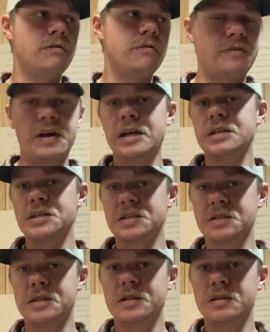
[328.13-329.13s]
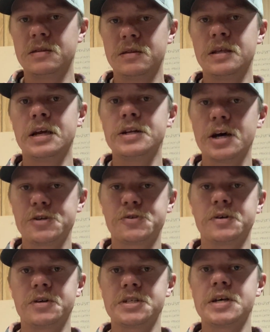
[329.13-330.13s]
things is the
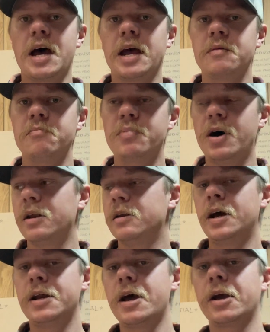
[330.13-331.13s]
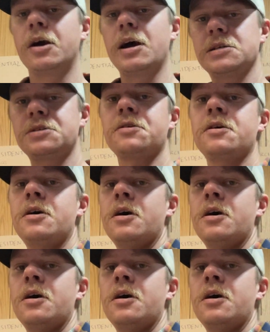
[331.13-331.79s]
industrial side, but I digress.